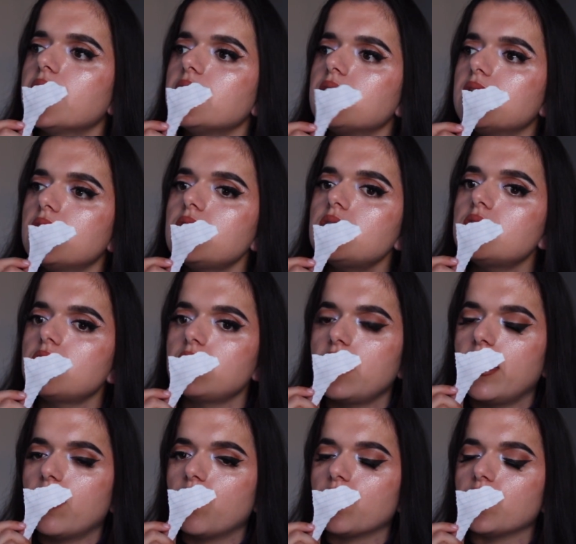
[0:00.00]
In this
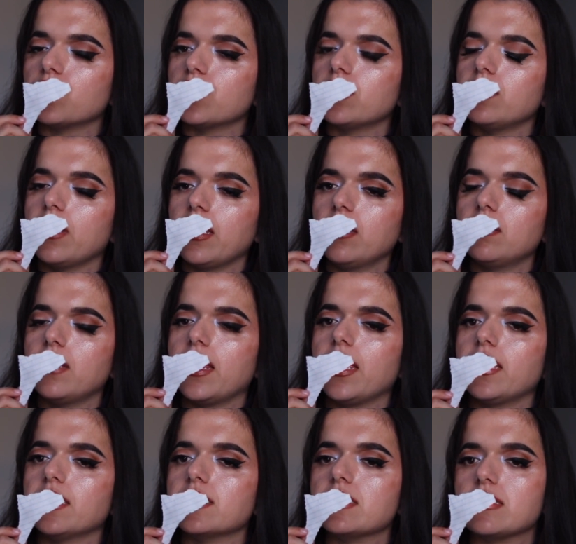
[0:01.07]
scenario, the Ylang
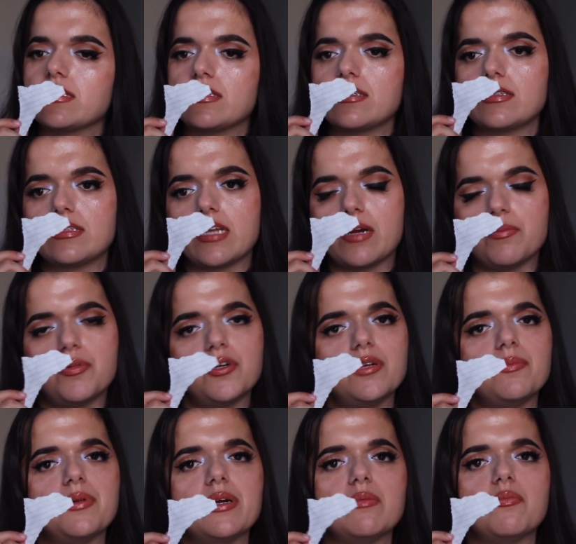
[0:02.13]
Ylang is tempered
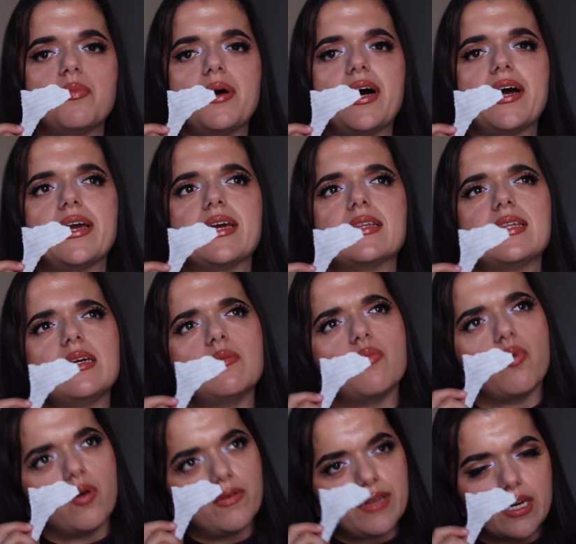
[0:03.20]
a bit by, I think,
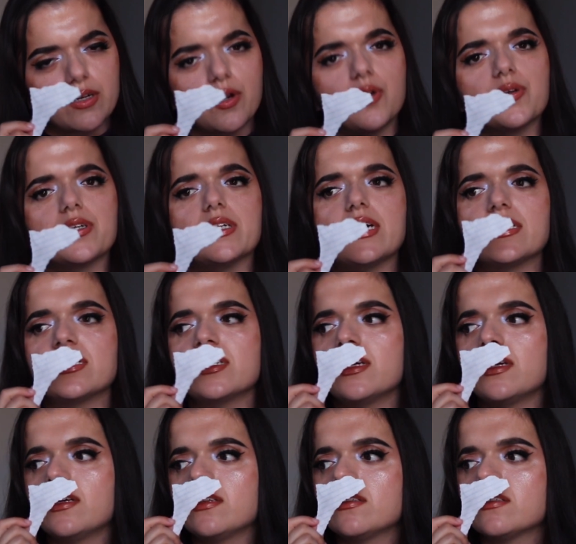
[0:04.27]
more of that coconut.
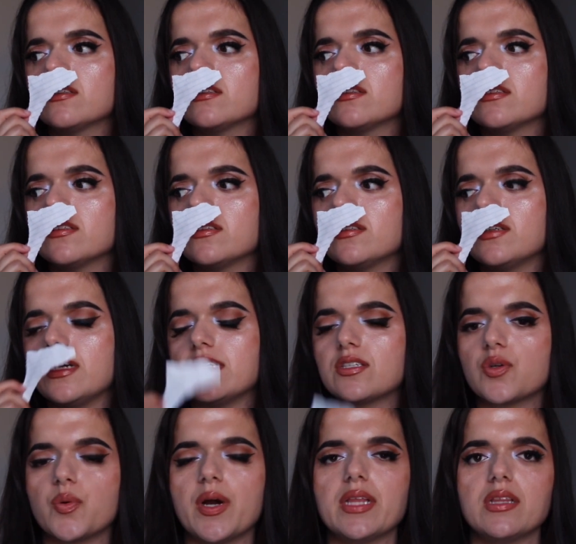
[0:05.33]

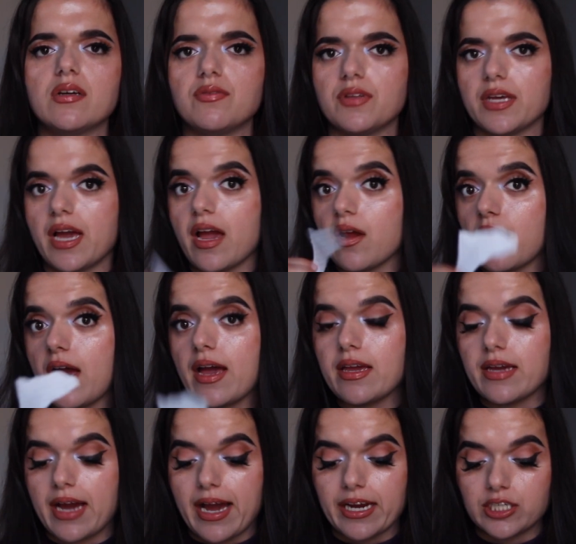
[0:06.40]
It's quite lovely.
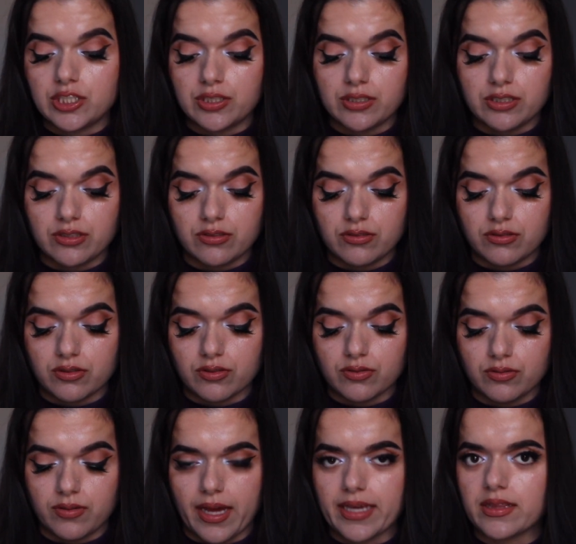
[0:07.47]
I actually
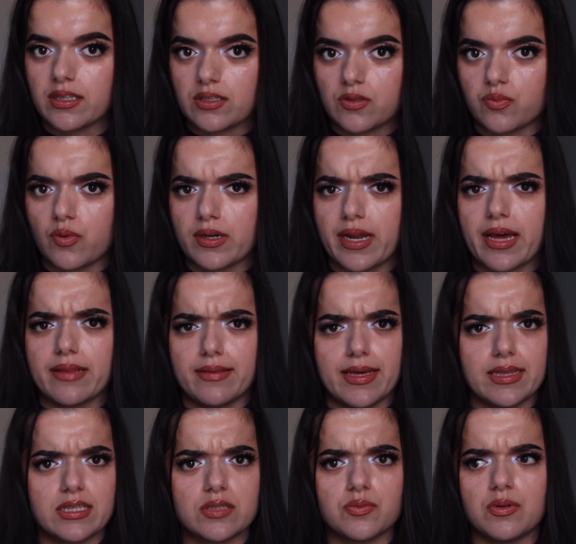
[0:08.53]
do like this one. I
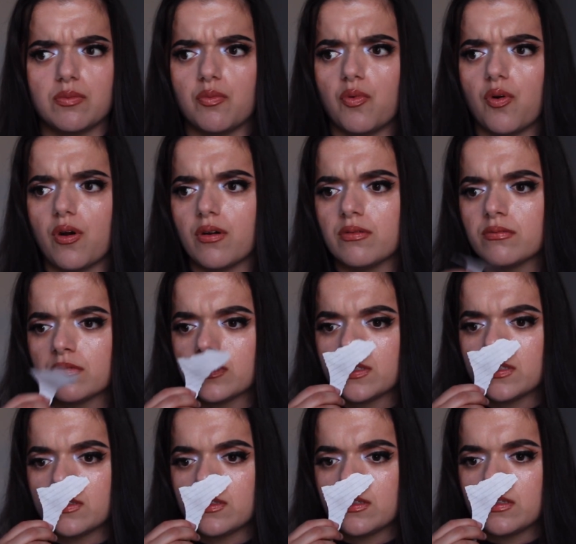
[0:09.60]
like this one more
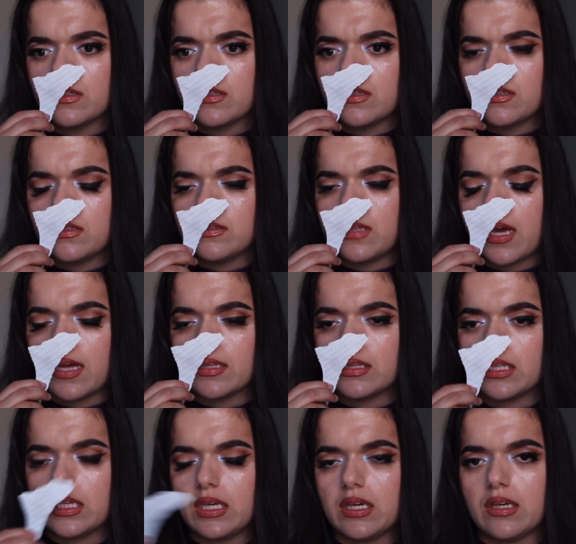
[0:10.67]

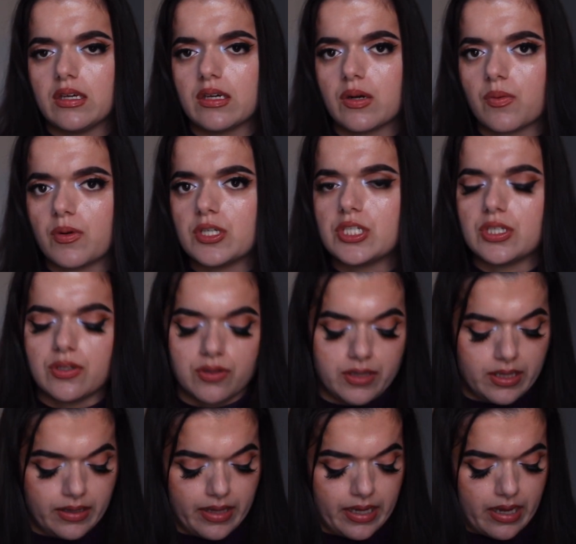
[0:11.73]
than the original
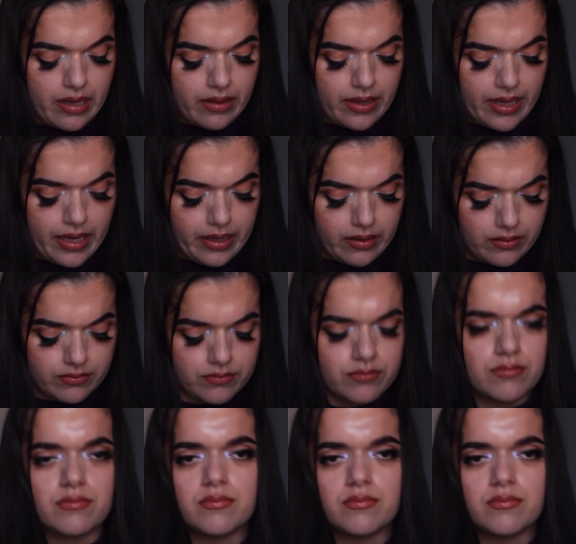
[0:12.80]
Ylang Ylang